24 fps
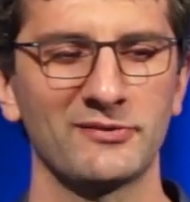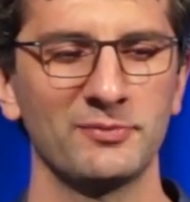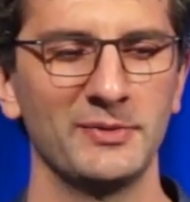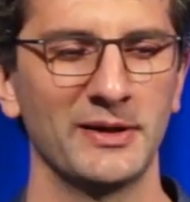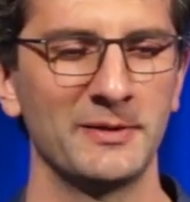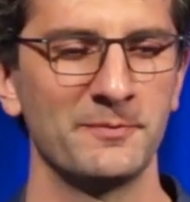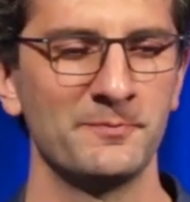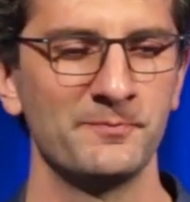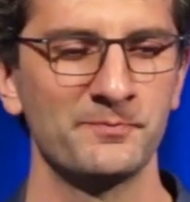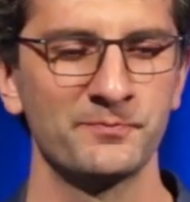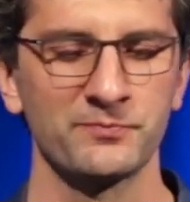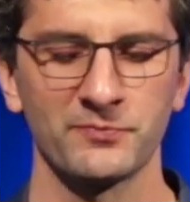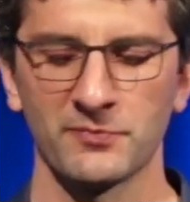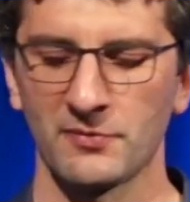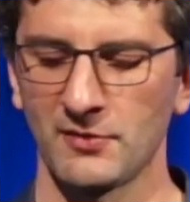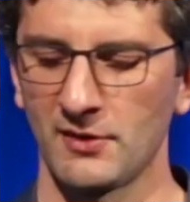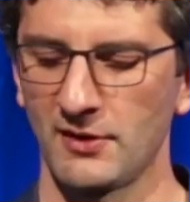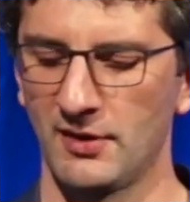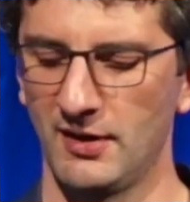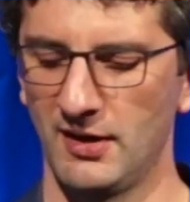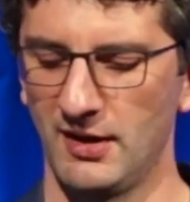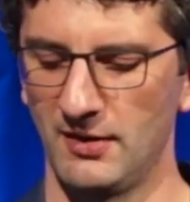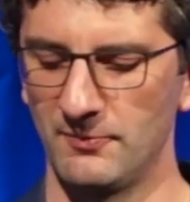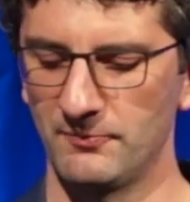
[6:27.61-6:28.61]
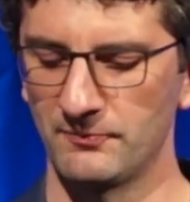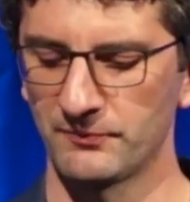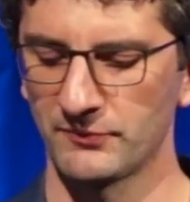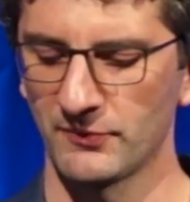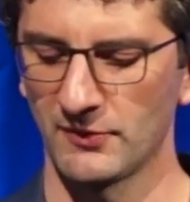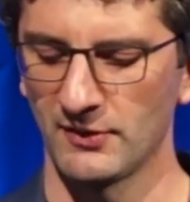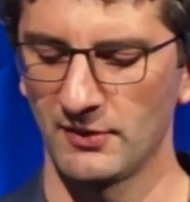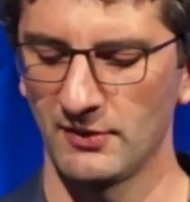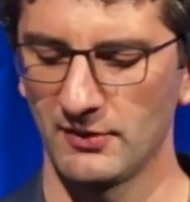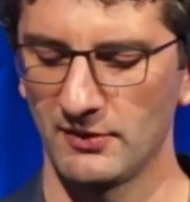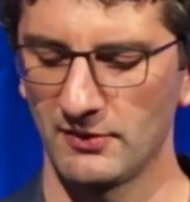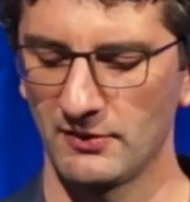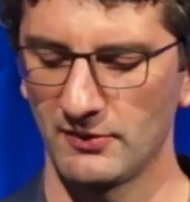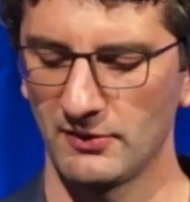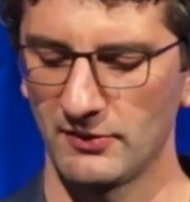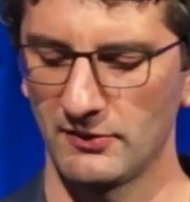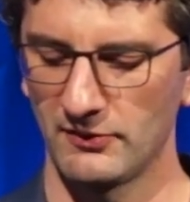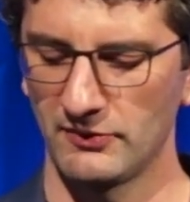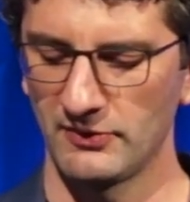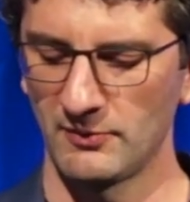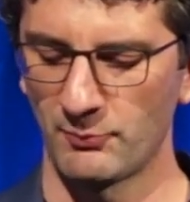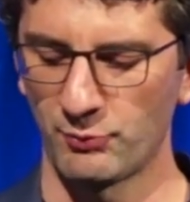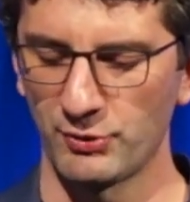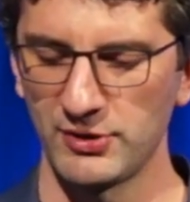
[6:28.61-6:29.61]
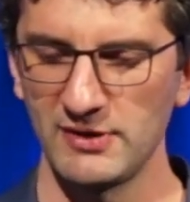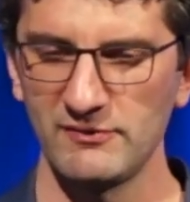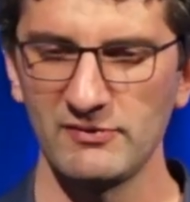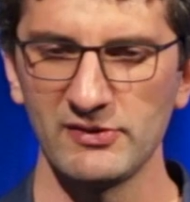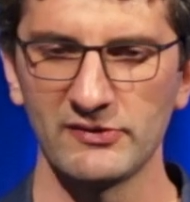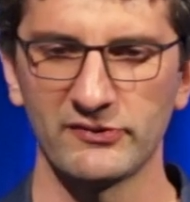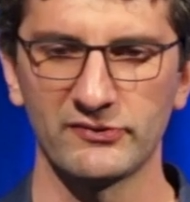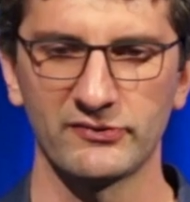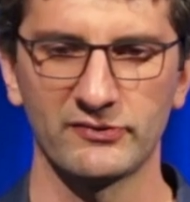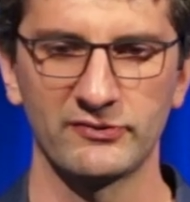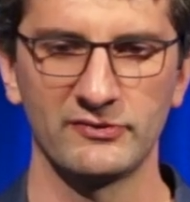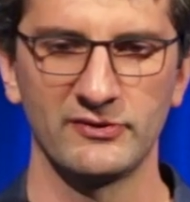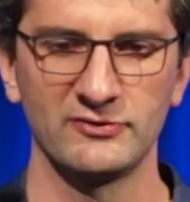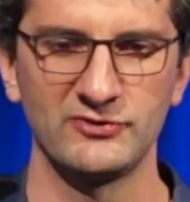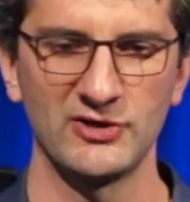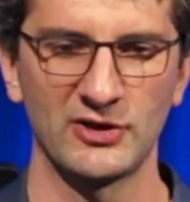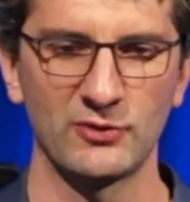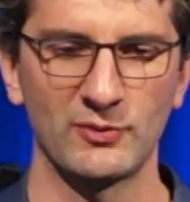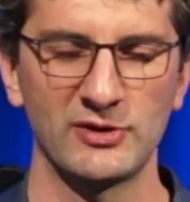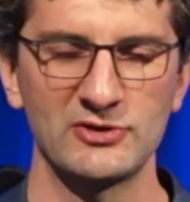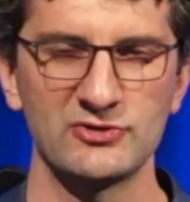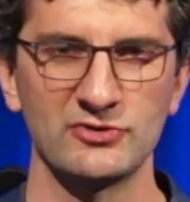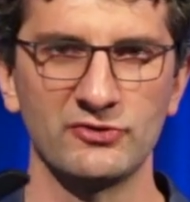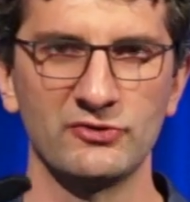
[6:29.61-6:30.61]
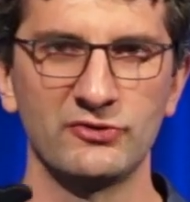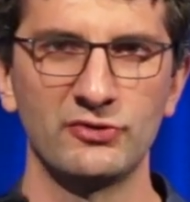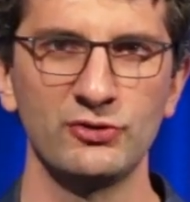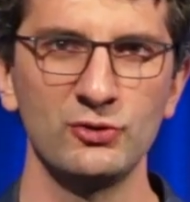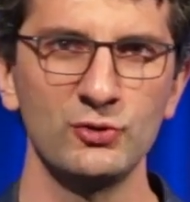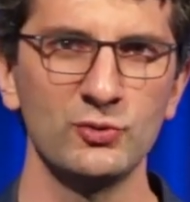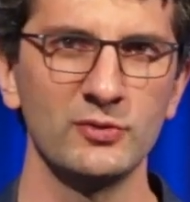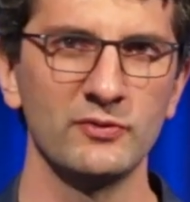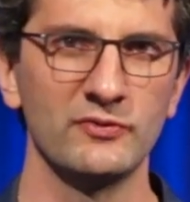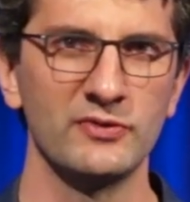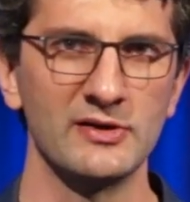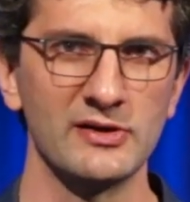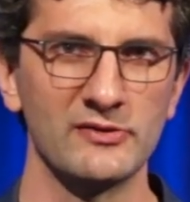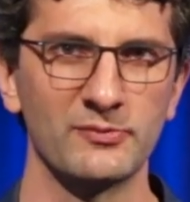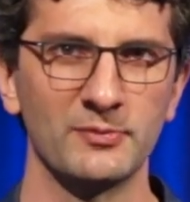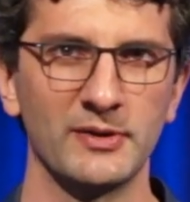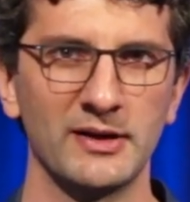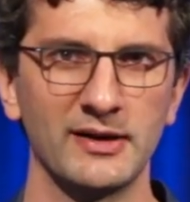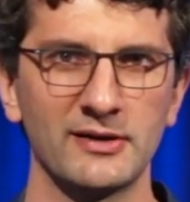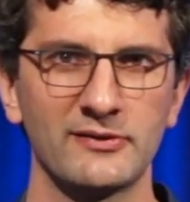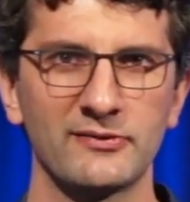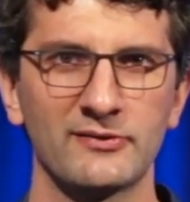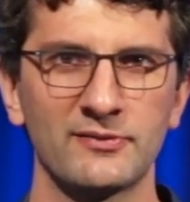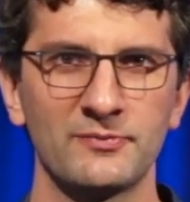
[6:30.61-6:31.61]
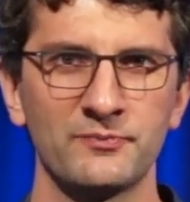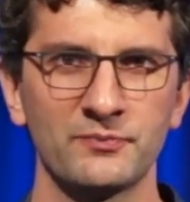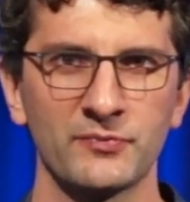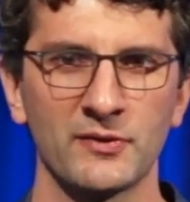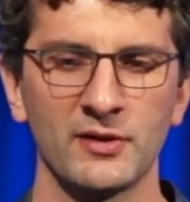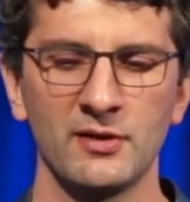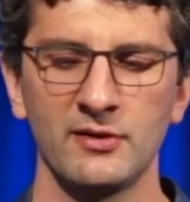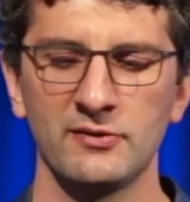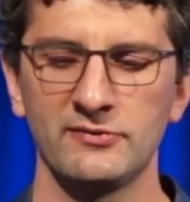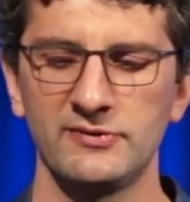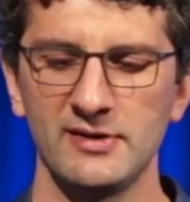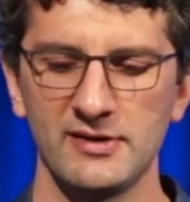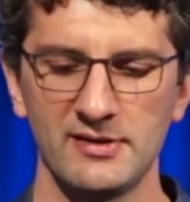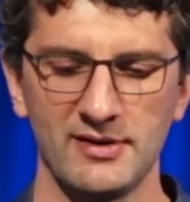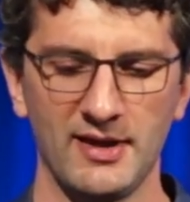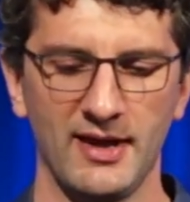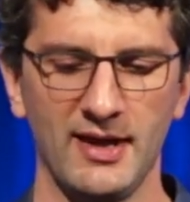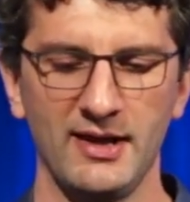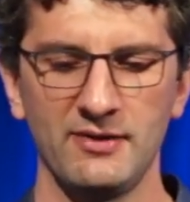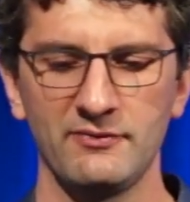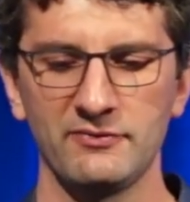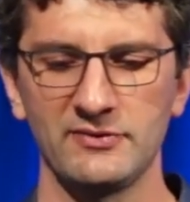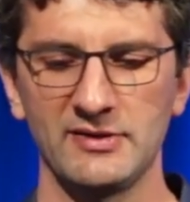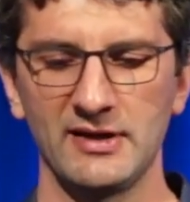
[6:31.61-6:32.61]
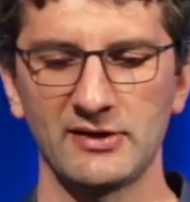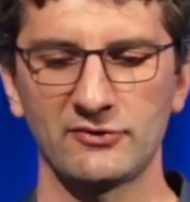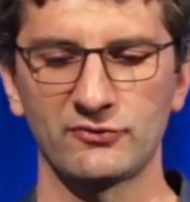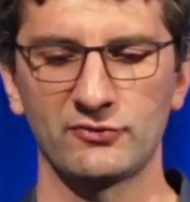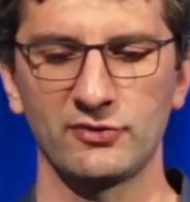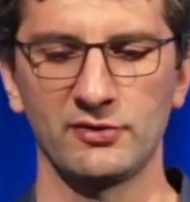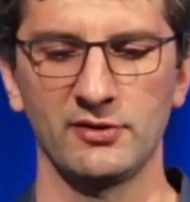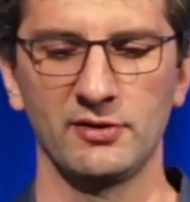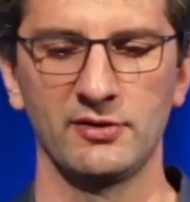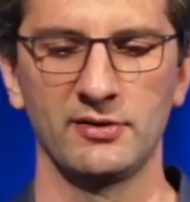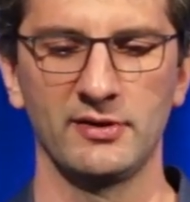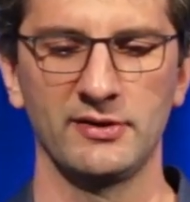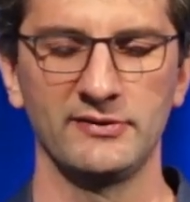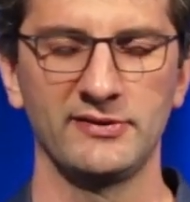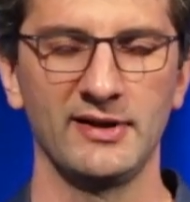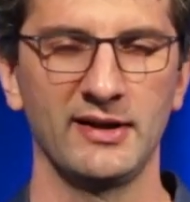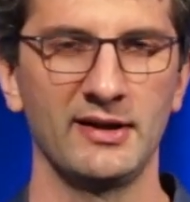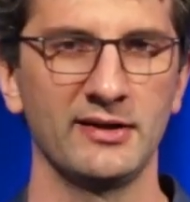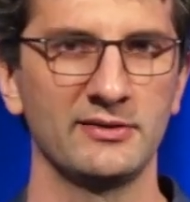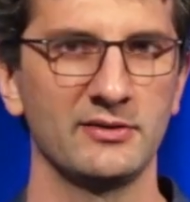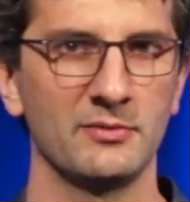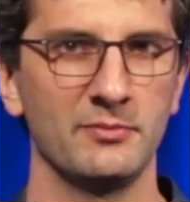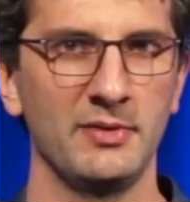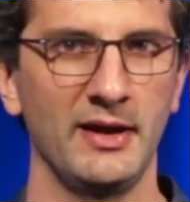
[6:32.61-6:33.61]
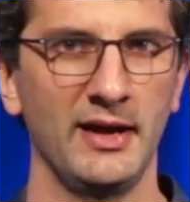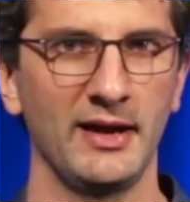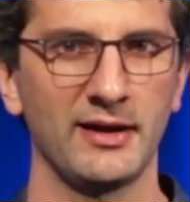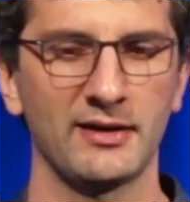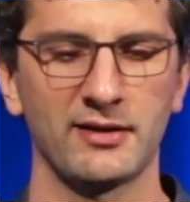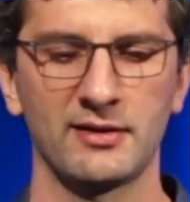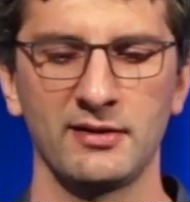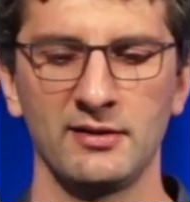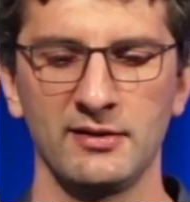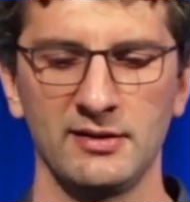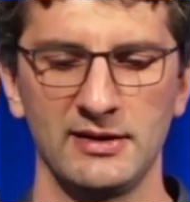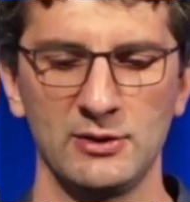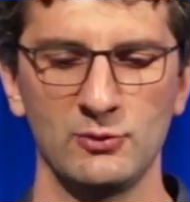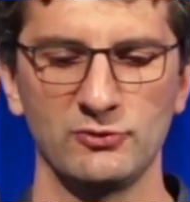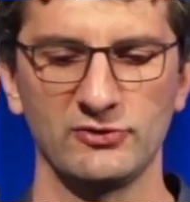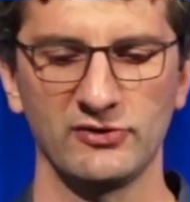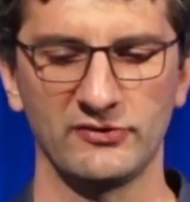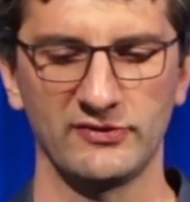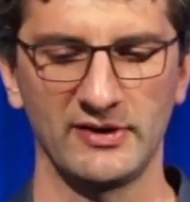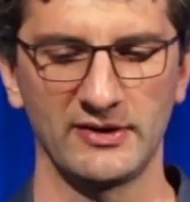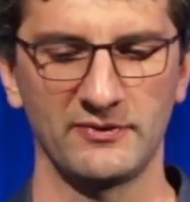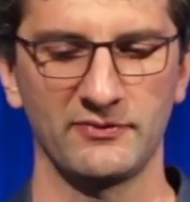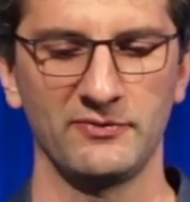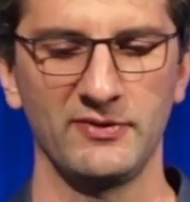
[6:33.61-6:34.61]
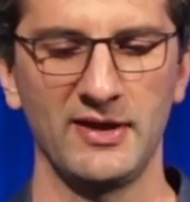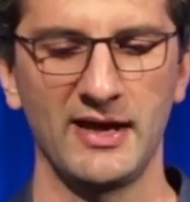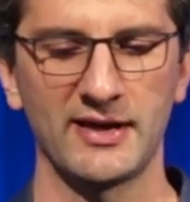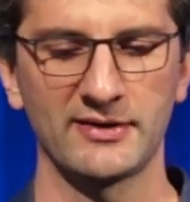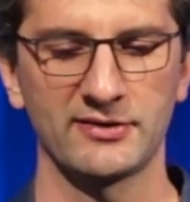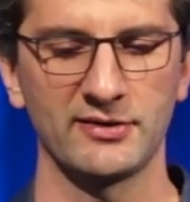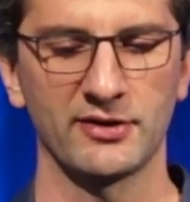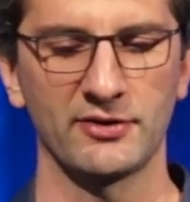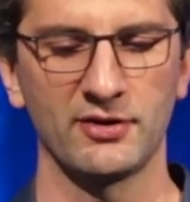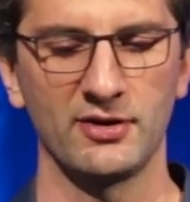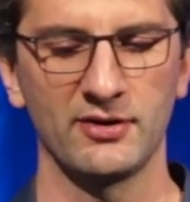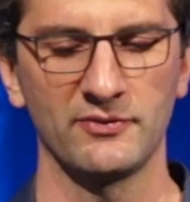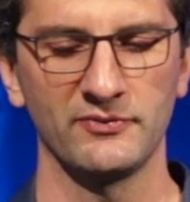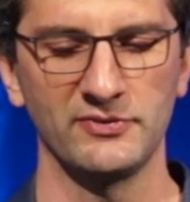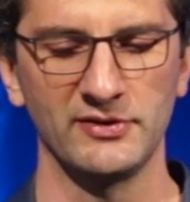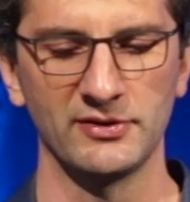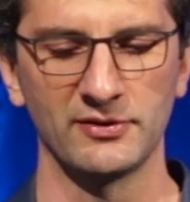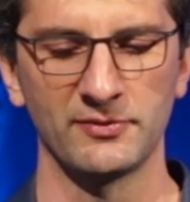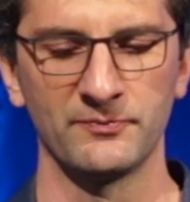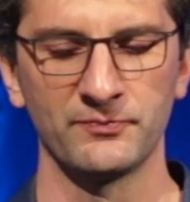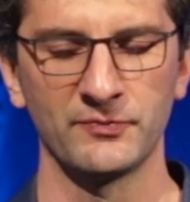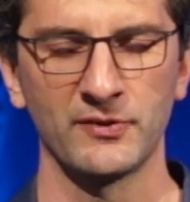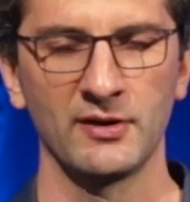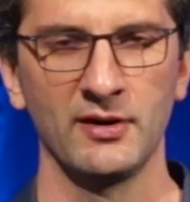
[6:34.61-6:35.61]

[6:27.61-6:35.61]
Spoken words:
But the previous generation 2 of these mics didn't have the extra antenna at the back. It was just like flat cut off here.